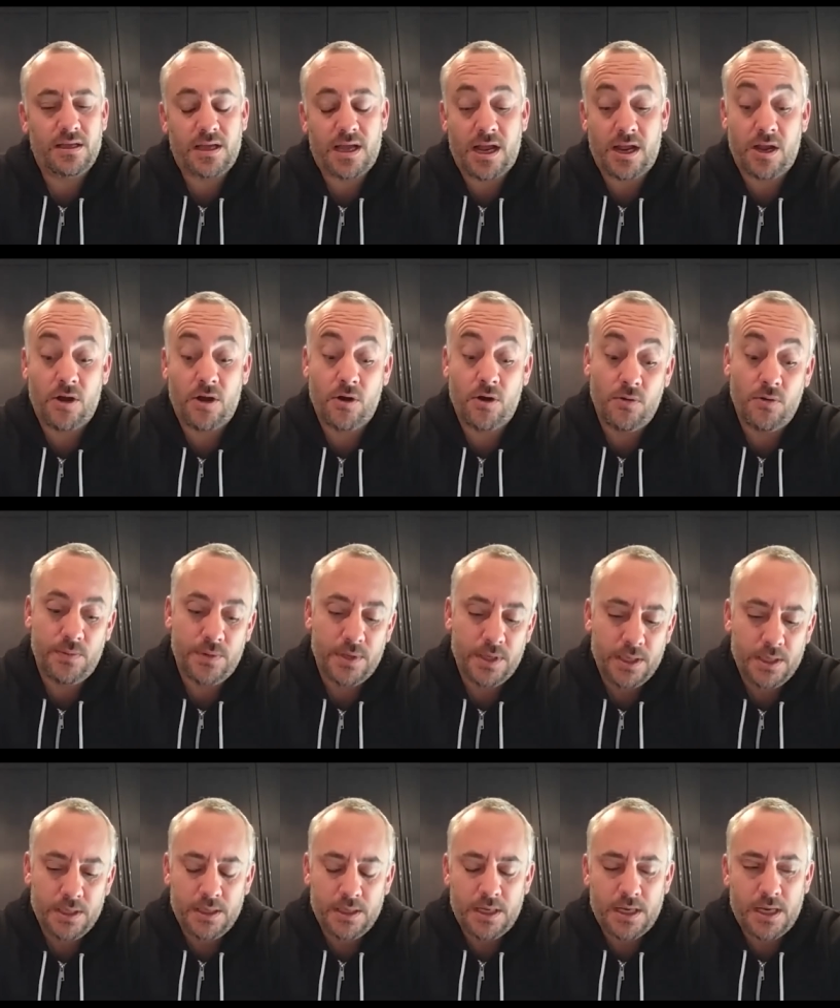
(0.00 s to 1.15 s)
i hope
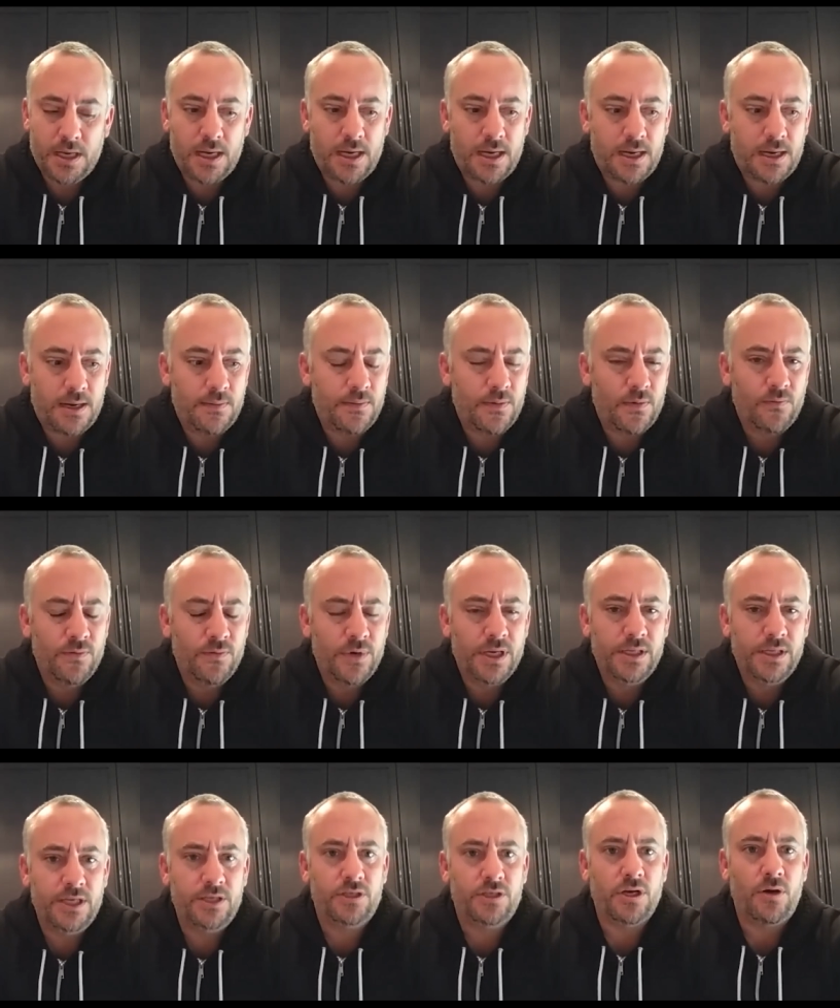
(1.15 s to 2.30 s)
um,
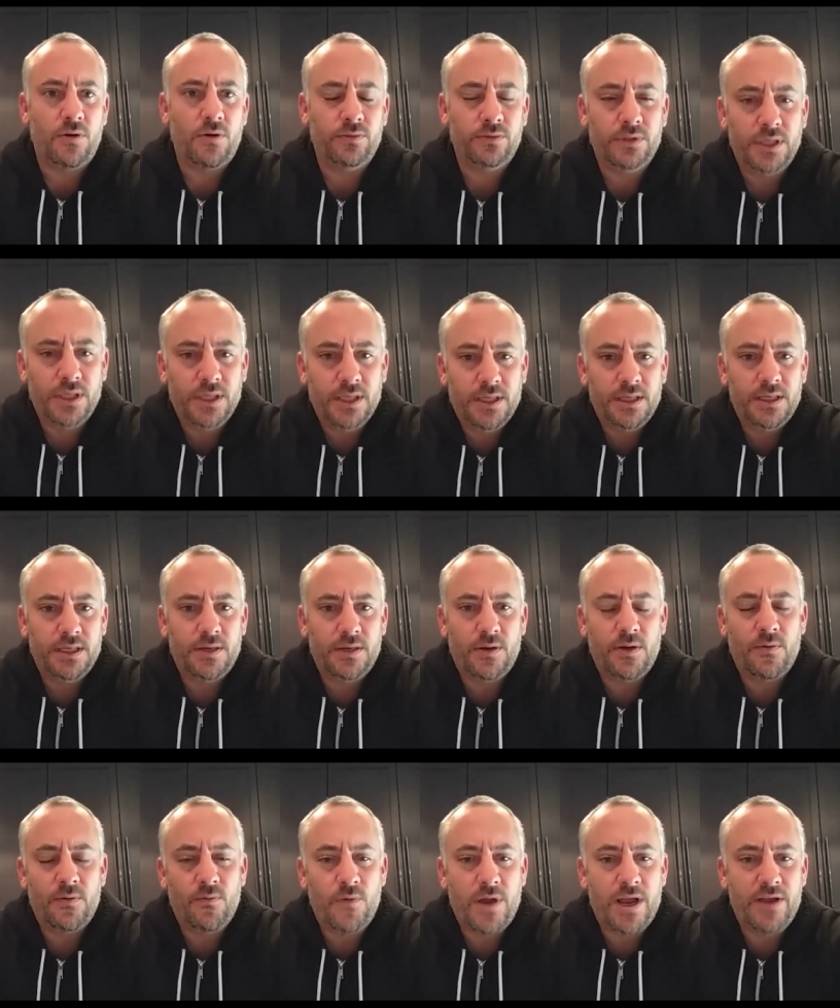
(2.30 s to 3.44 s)
really don't uh,
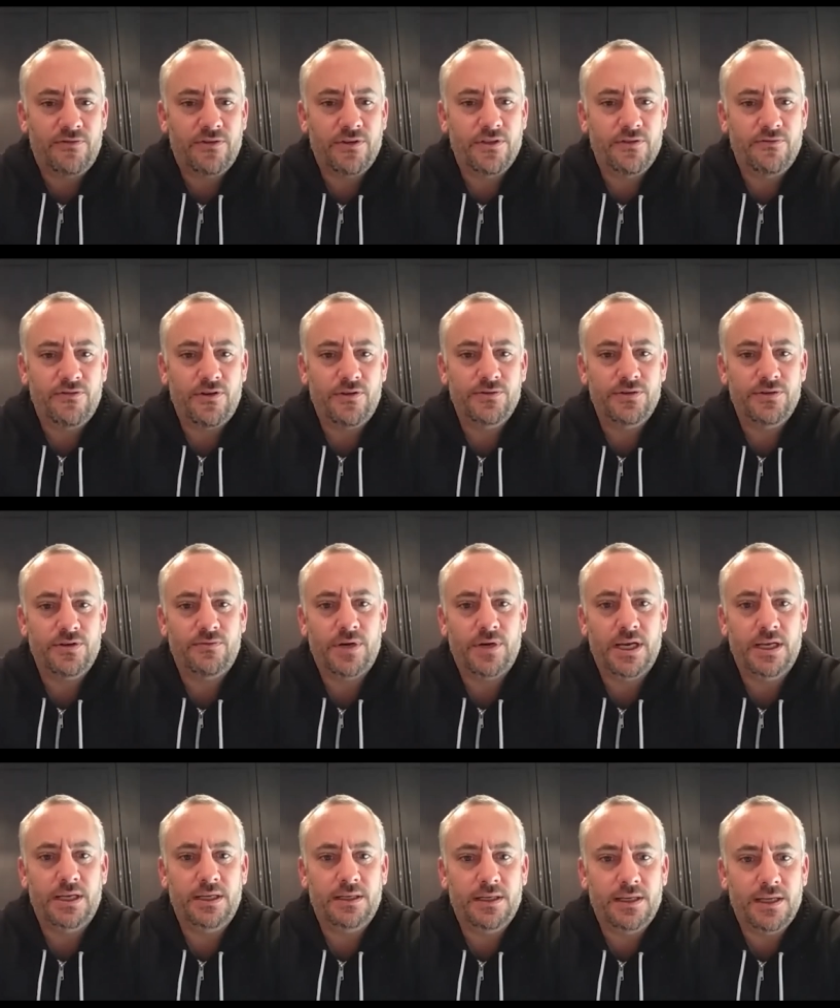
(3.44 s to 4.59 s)
wait for the phone to
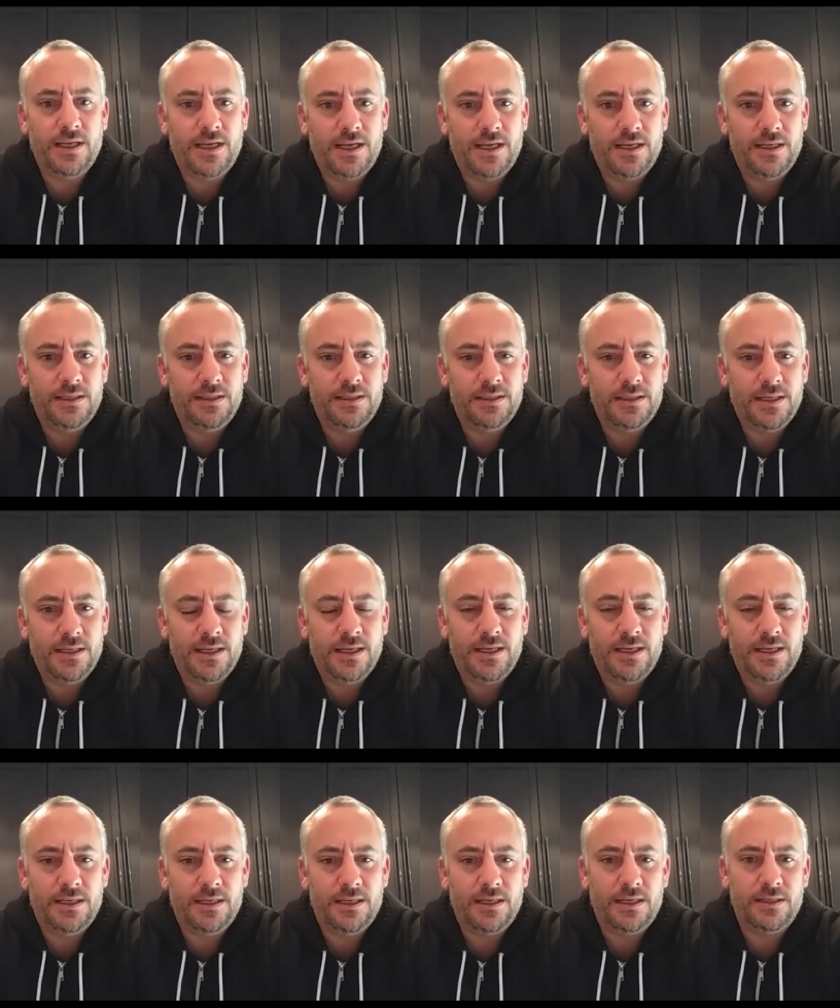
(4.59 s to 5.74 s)
ring and
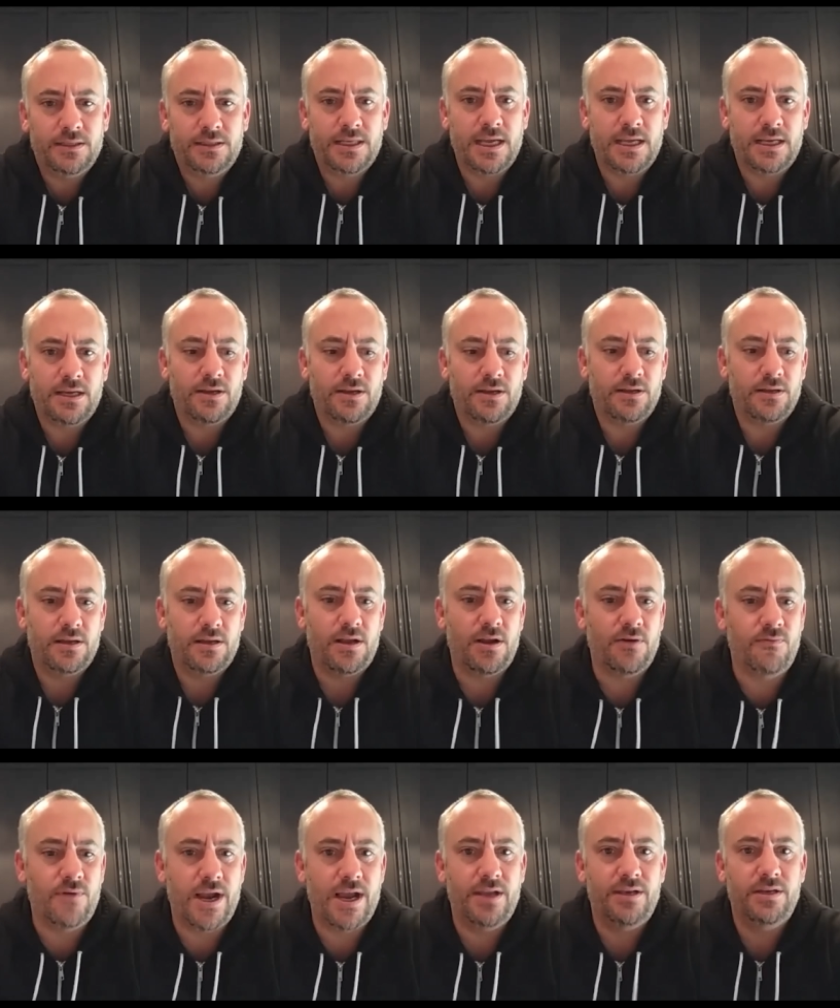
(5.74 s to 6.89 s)
and take a, a
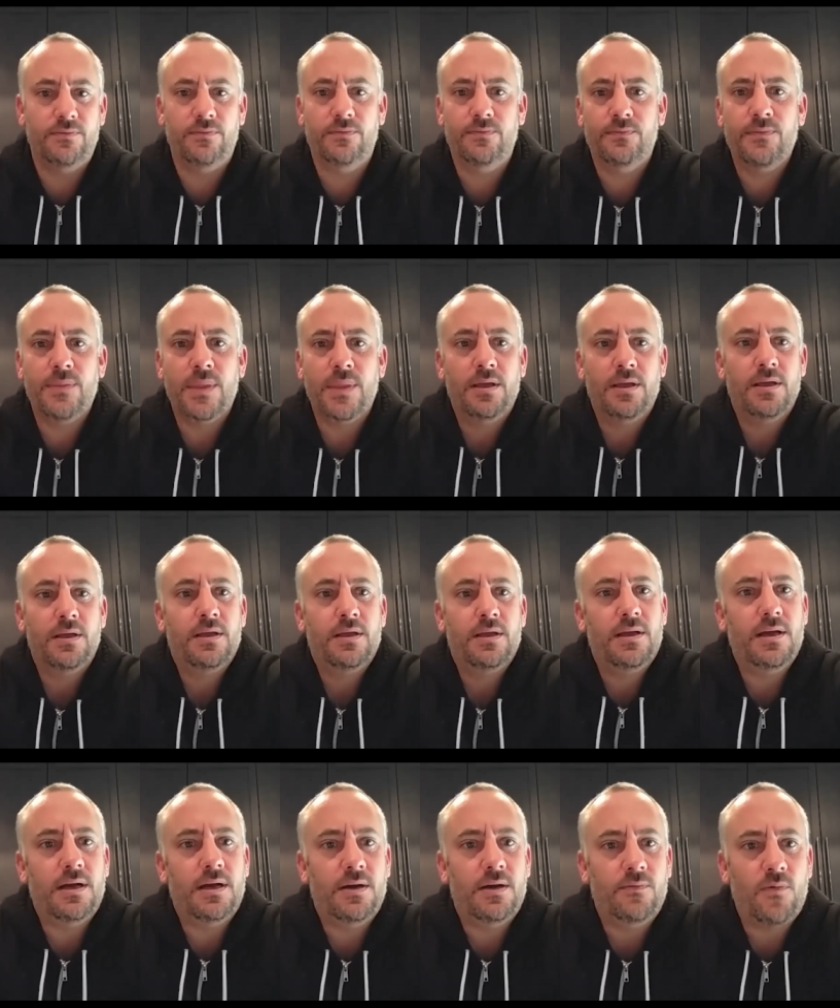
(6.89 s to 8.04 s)
random
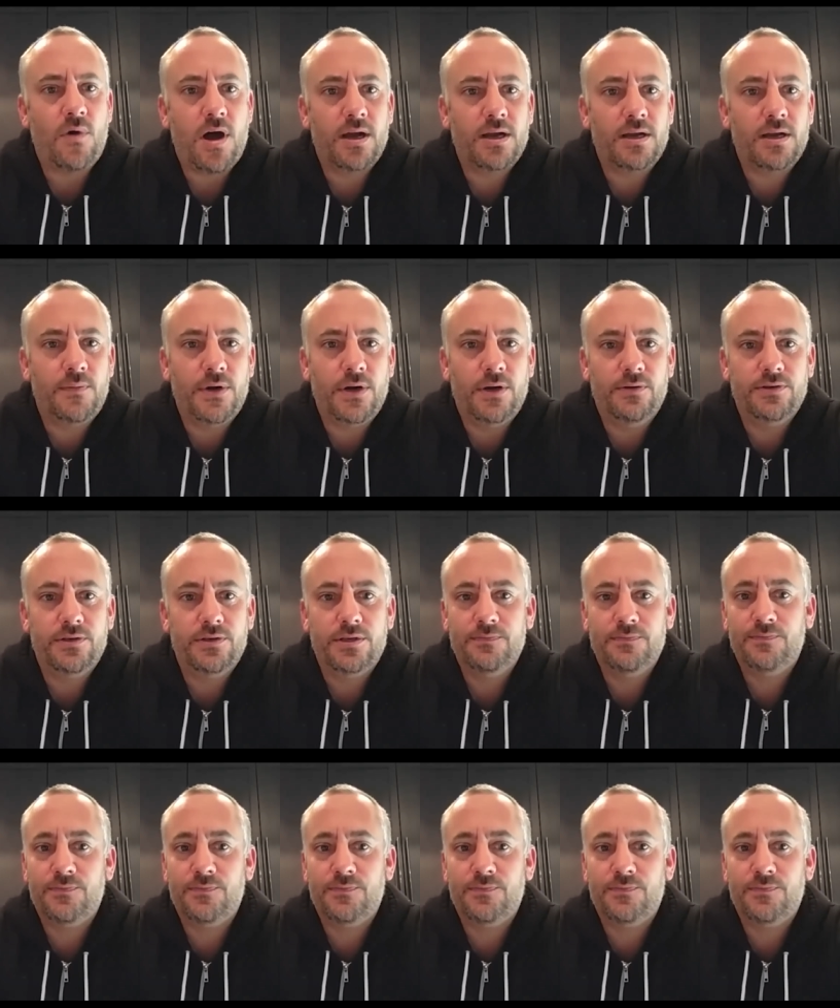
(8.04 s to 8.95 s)
uh, walk approach.